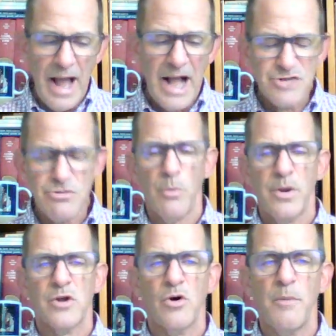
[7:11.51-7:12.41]
that's
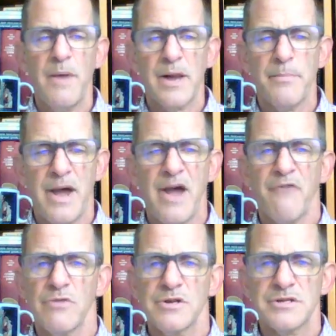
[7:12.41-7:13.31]
what we know about
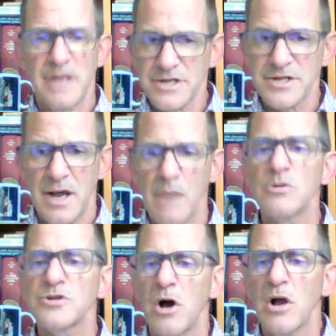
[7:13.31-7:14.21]
Epaphras. Next
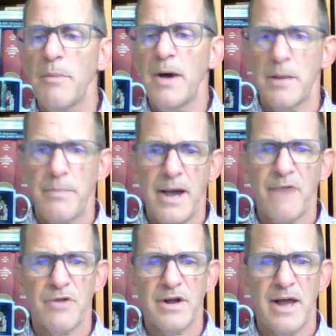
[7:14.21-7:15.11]
time we'll talk about
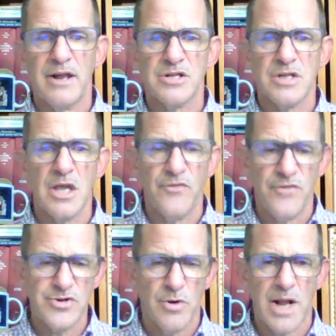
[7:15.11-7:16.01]
Epaphroditus. Thank
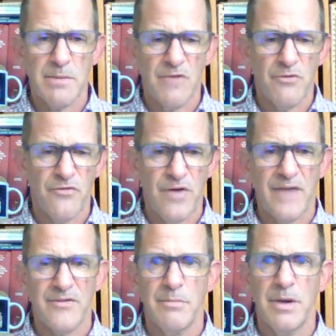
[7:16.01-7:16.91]
you for joining me for
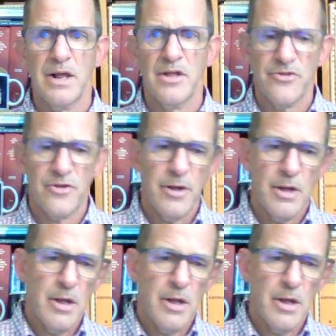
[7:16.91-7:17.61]
five good minutes.